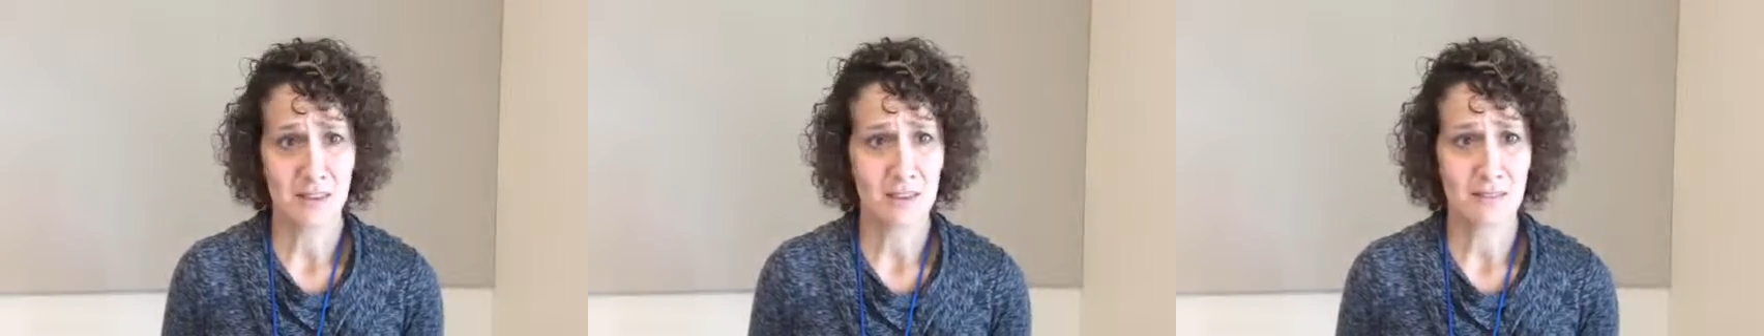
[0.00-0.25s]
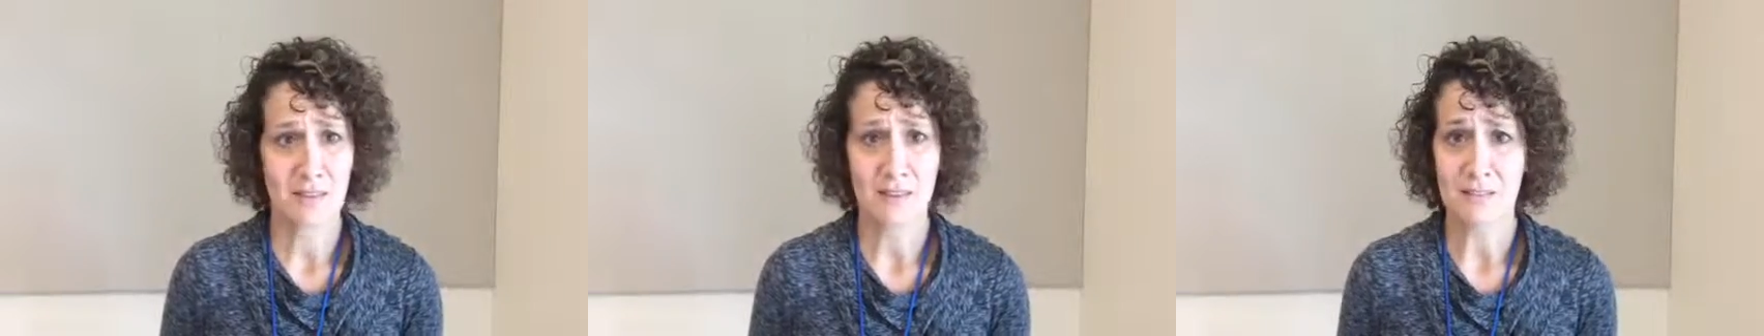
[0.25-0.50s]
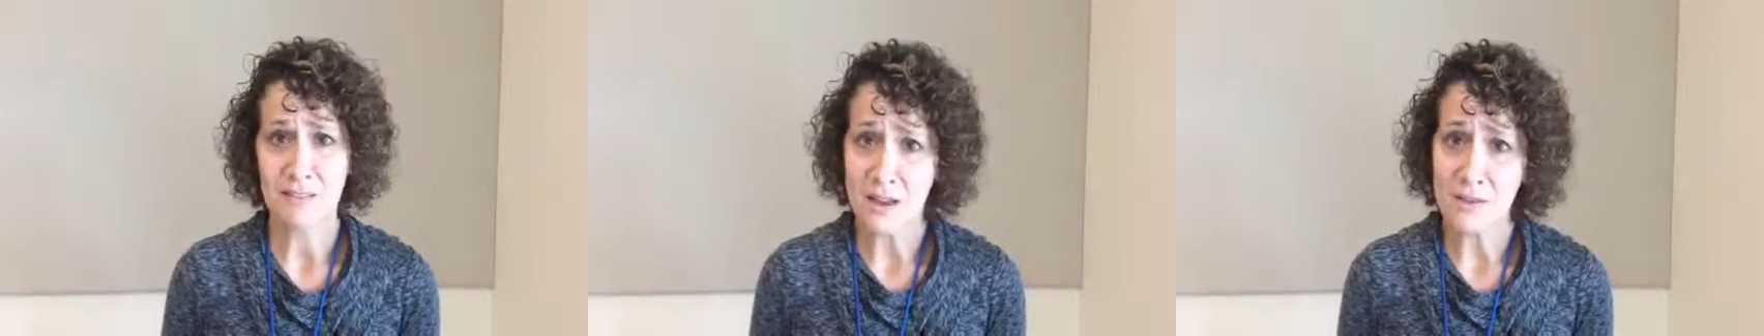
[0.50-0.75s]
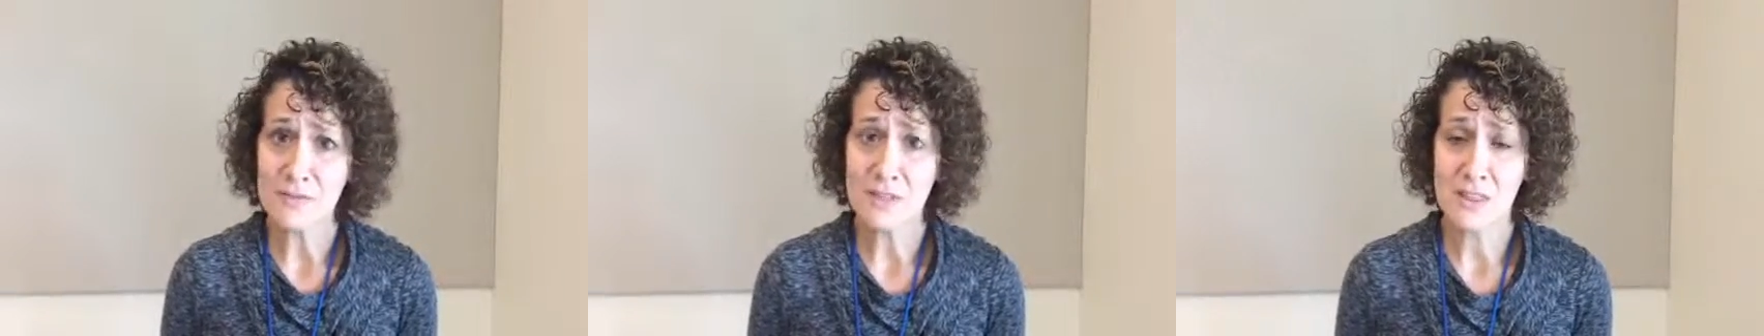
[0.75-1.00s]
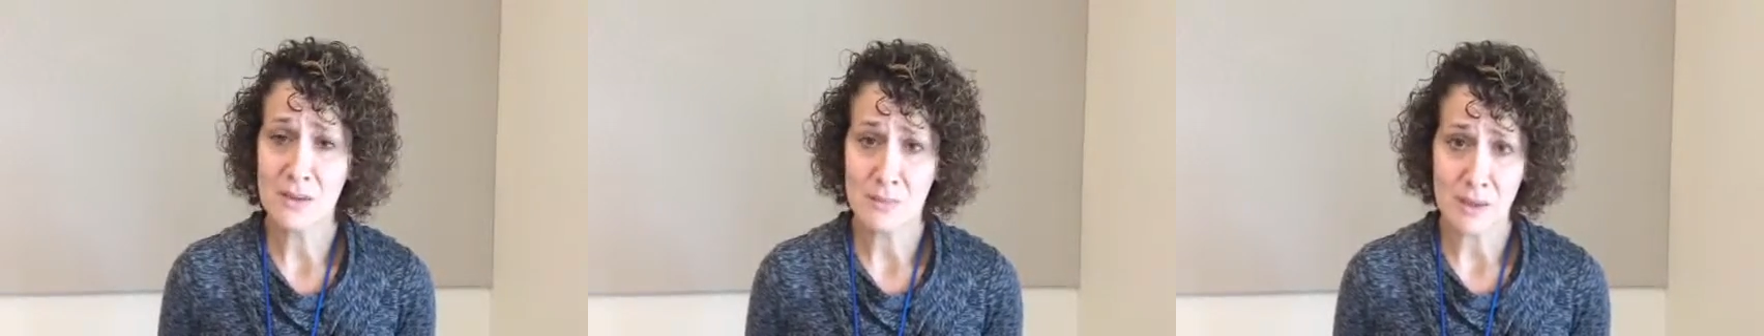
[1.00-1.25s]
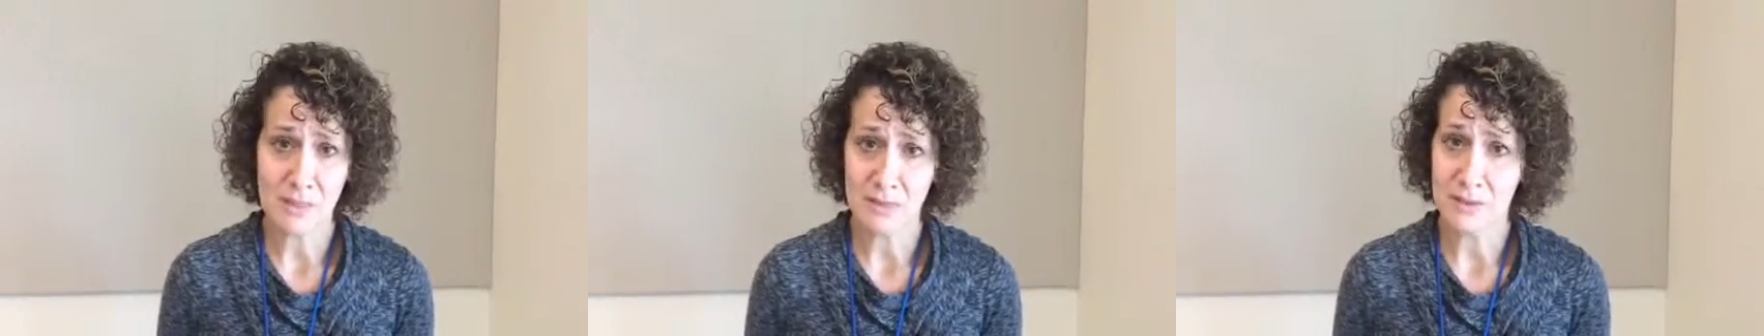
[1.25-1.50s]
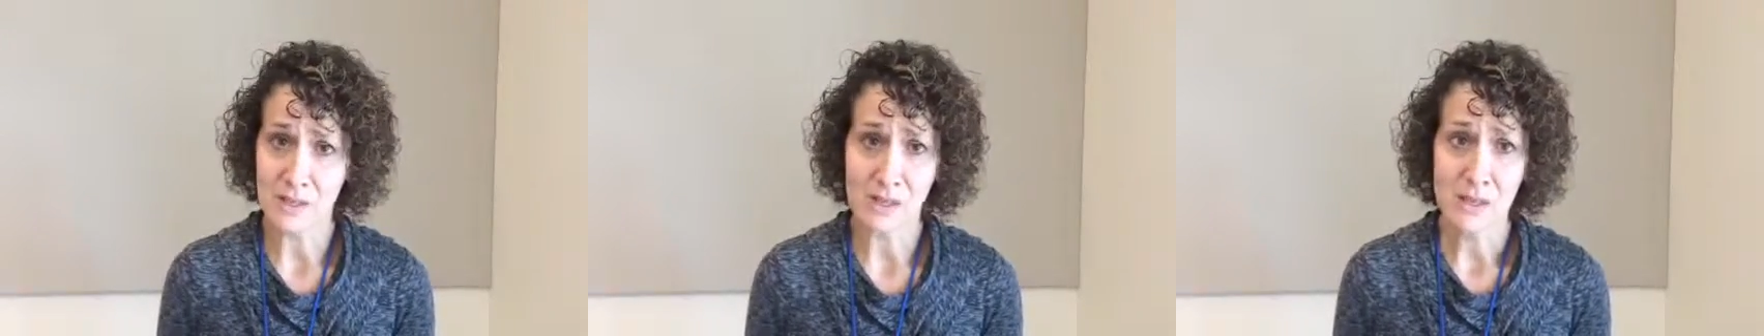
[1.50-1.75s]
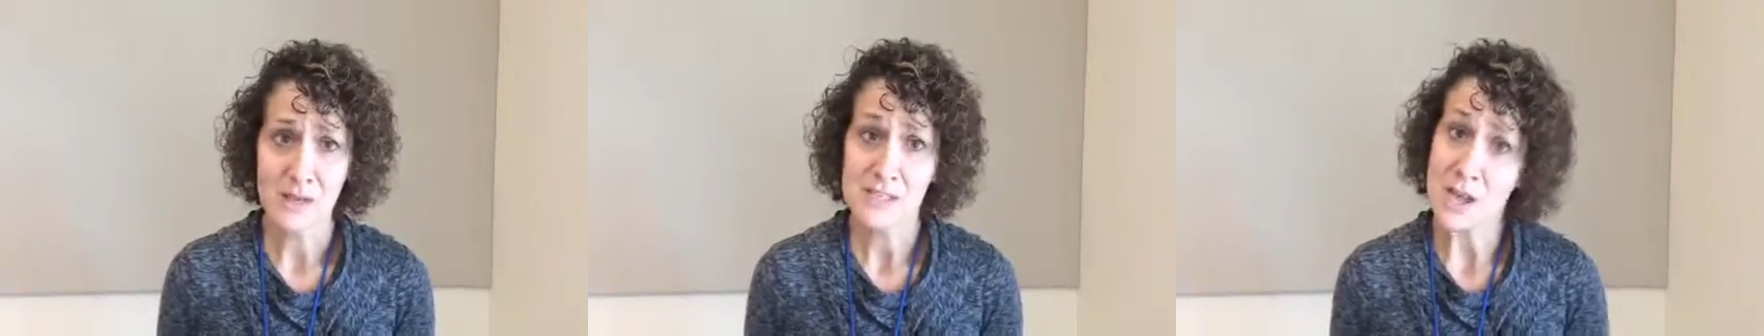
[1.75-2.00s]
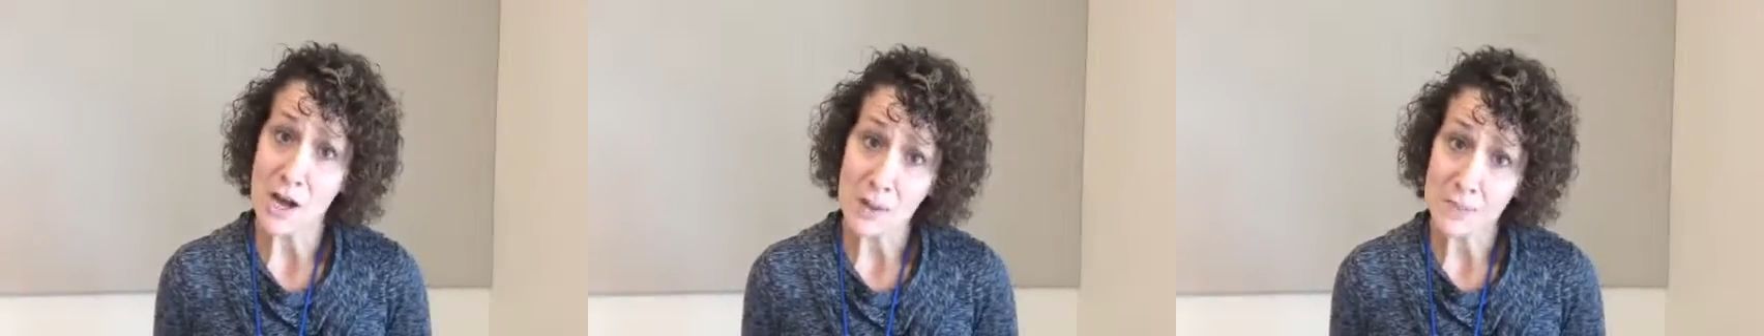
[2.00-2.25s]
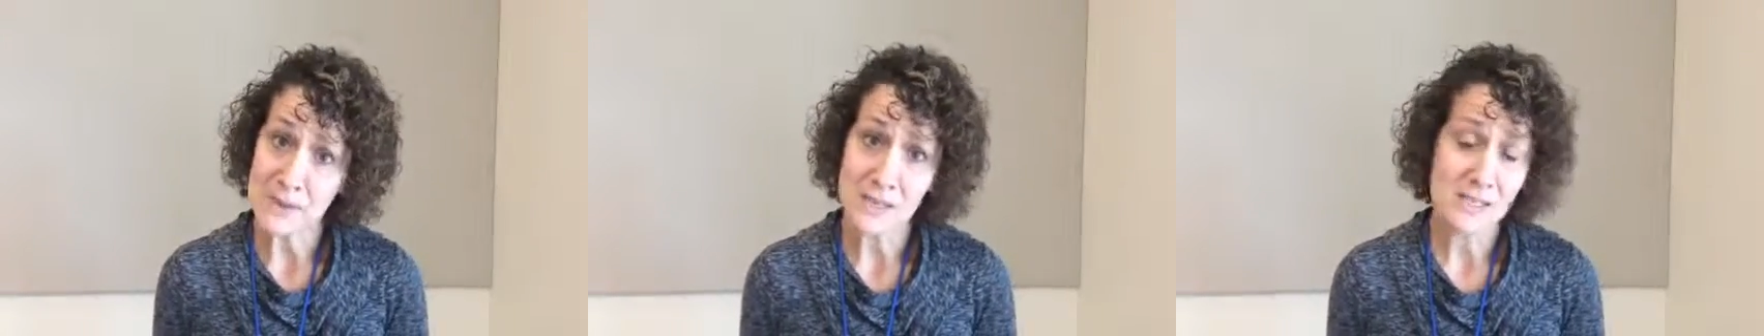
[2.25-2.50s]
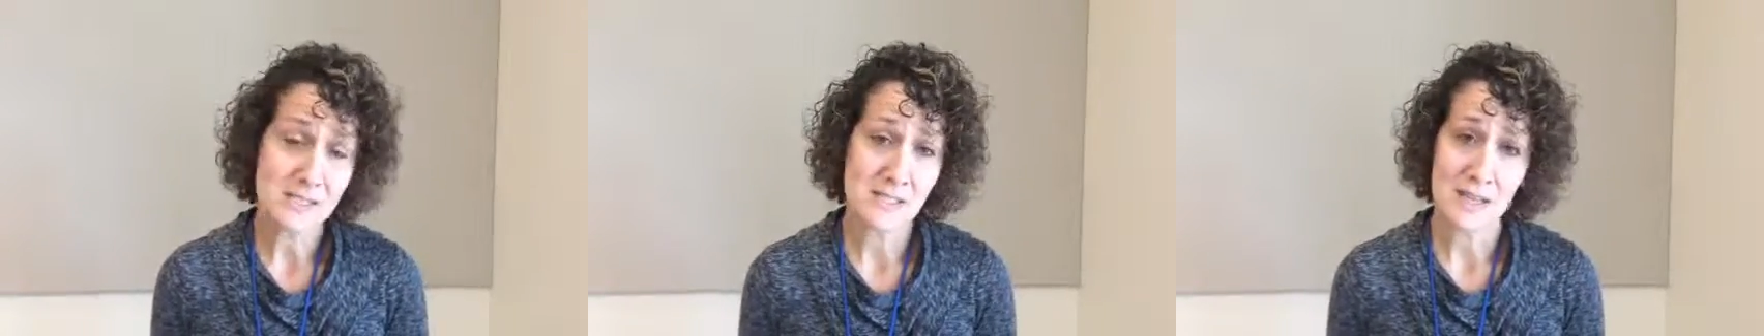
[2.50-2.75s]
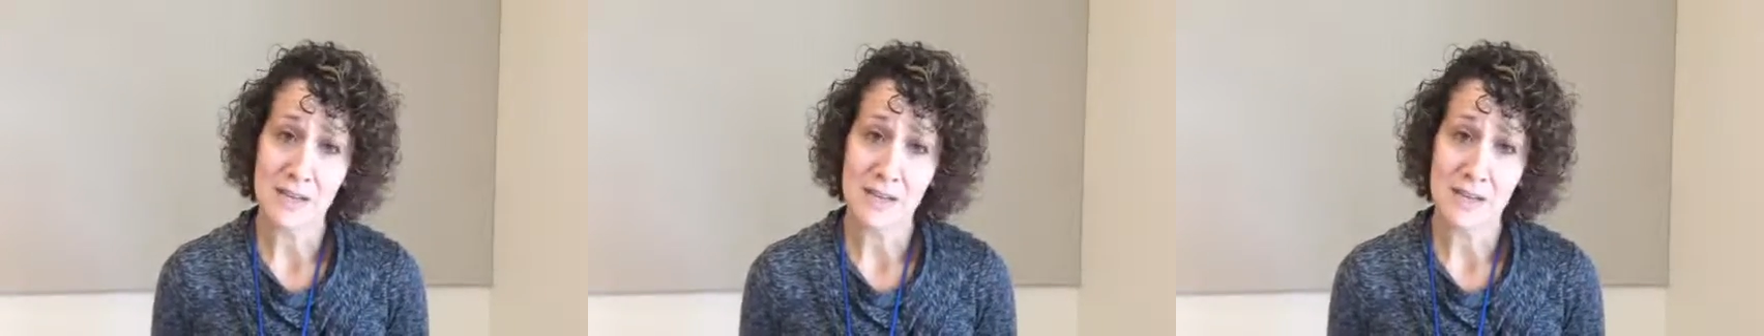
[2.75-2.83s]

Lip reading: They loved the monthly topics,